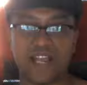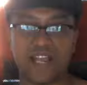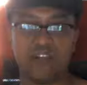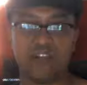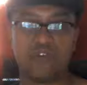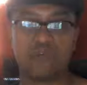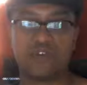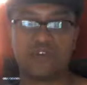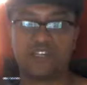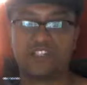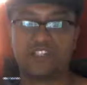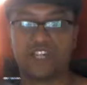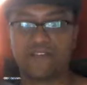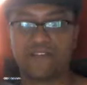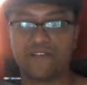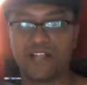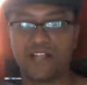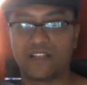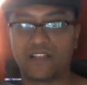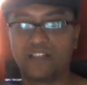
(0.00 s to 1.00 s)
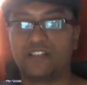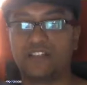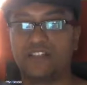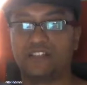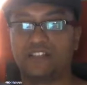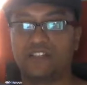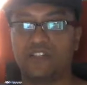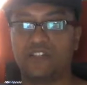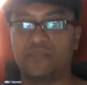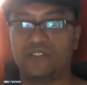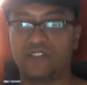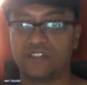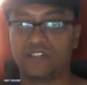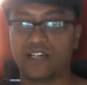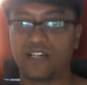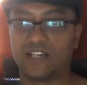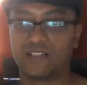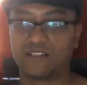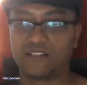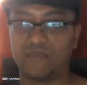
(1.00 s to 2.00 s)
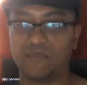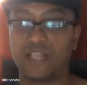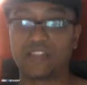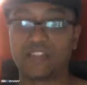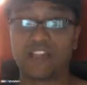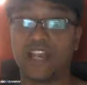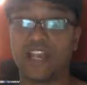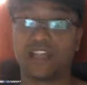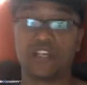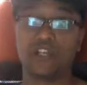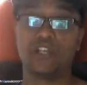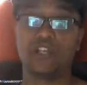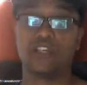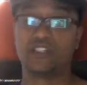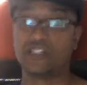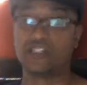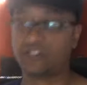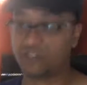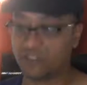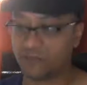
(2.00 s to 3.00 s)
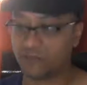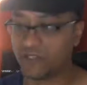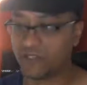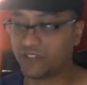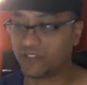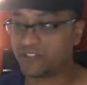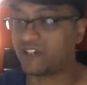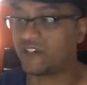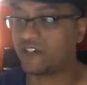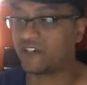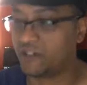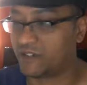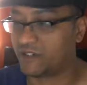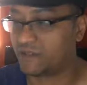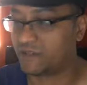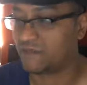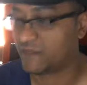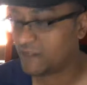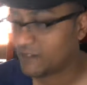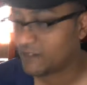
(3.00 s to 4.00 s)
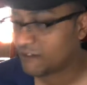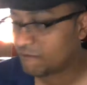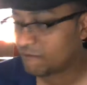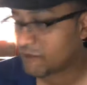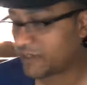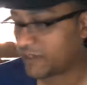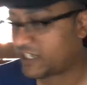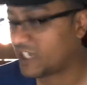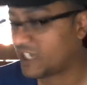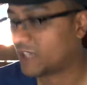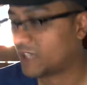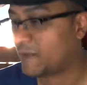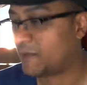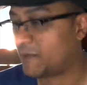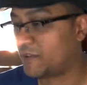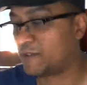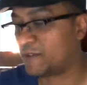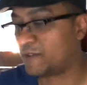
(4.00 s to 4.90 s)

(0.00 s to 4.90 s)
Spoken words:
don't want to shake violently, so which is awesome. Not that I could, because you're in the military. You can probably kill me with